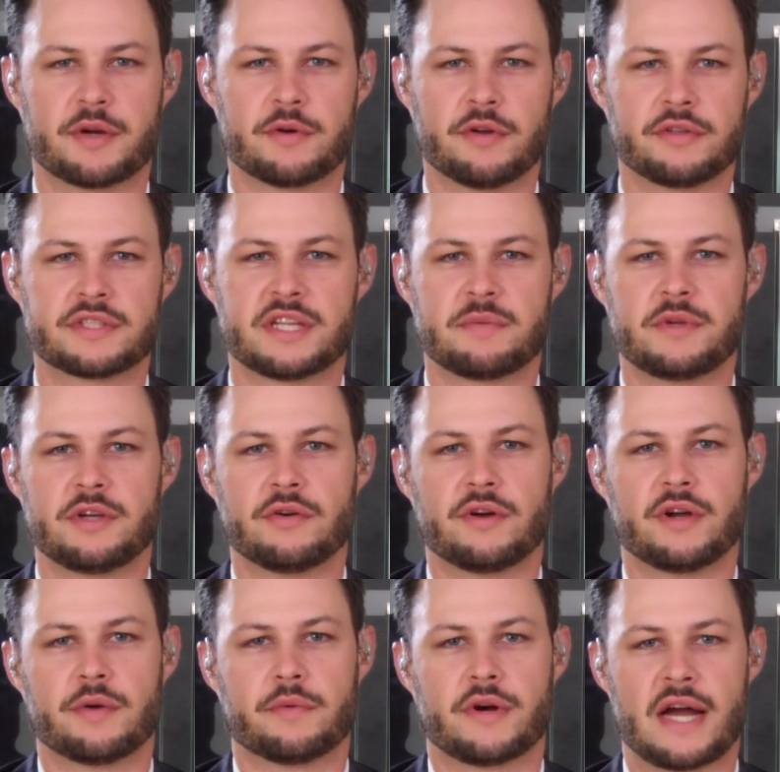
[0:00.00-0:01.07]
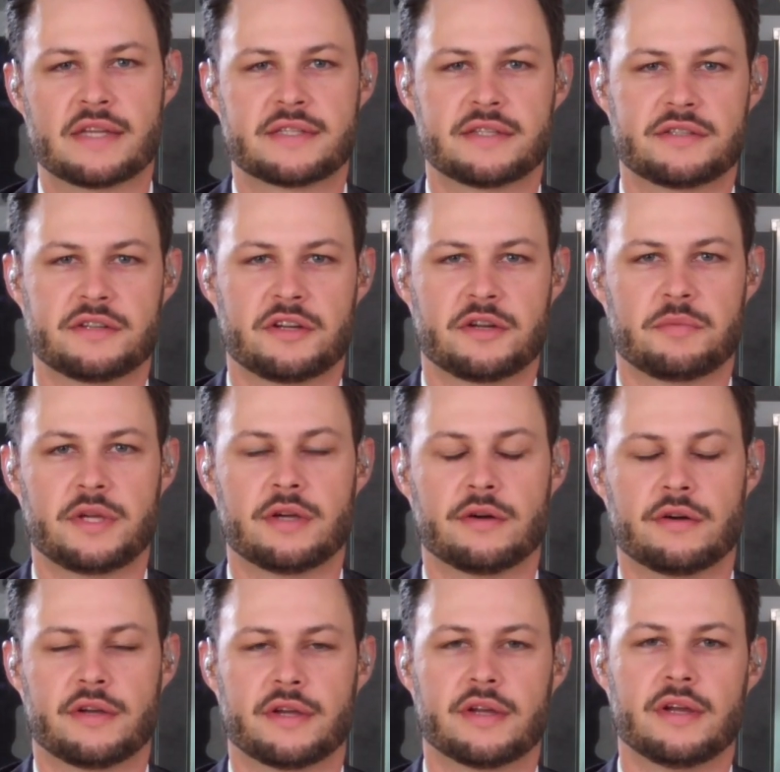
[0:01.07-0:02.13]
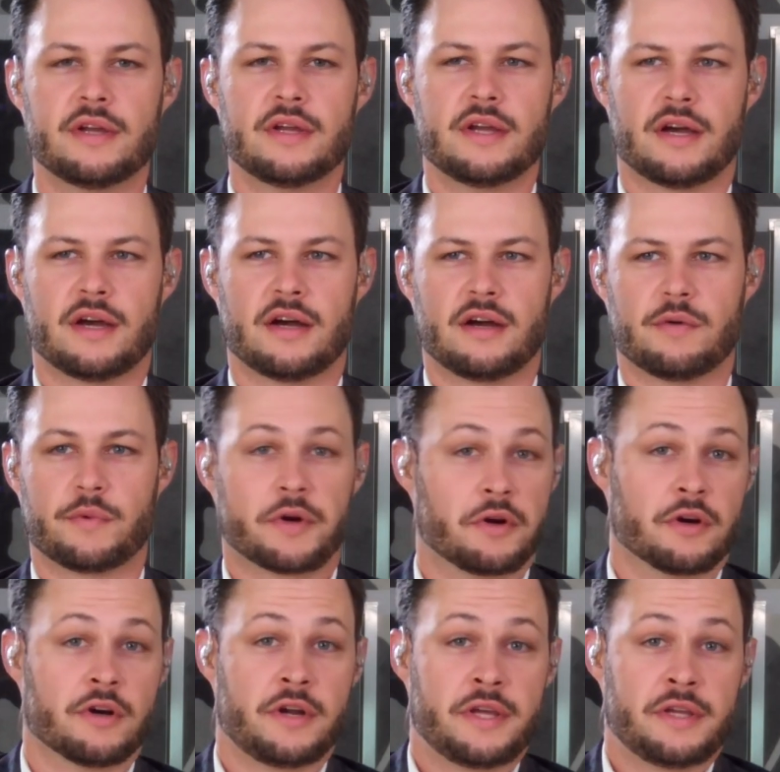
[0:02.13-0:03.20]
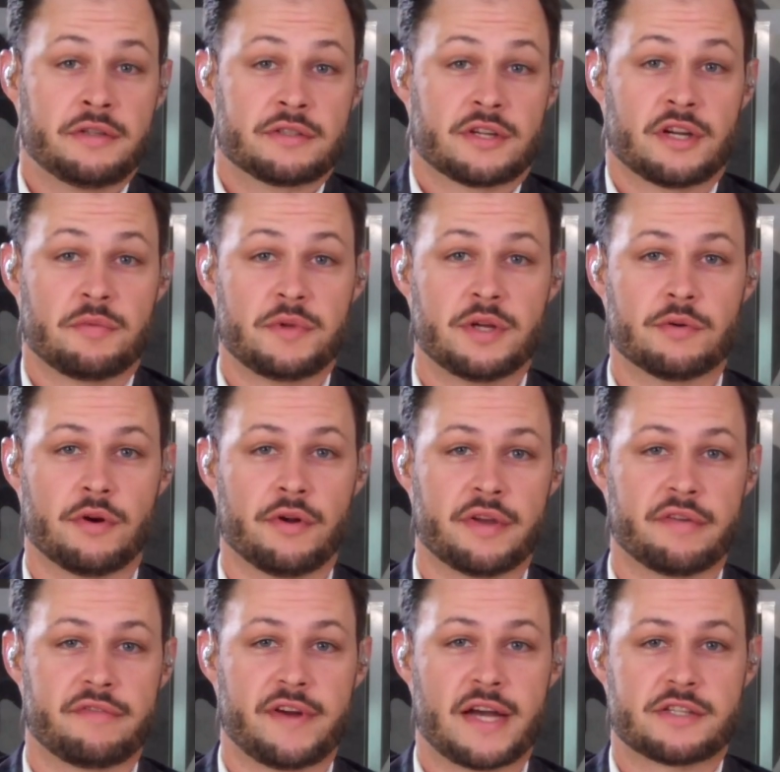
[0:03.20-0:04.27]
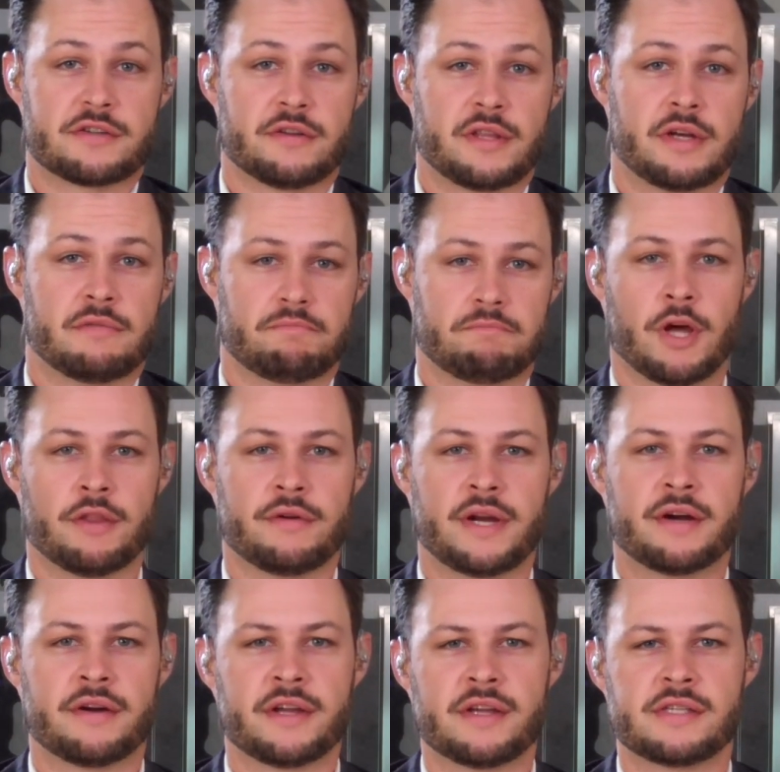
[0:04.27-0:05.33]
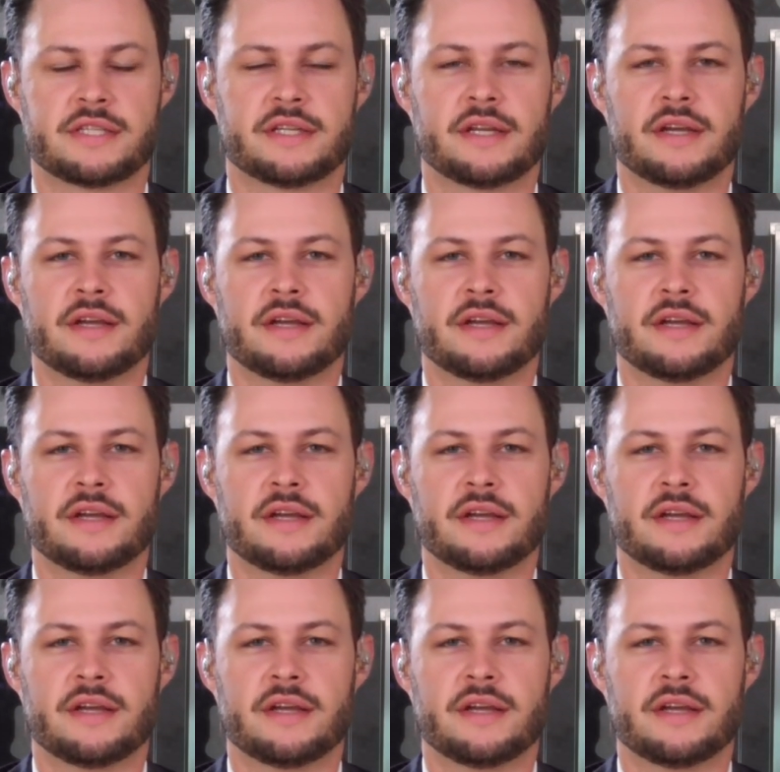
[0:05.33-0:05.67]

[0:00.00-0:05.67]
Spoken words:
growth is going to be going, where assets are going to be going, where earnings are going to be growing faster than other areas, and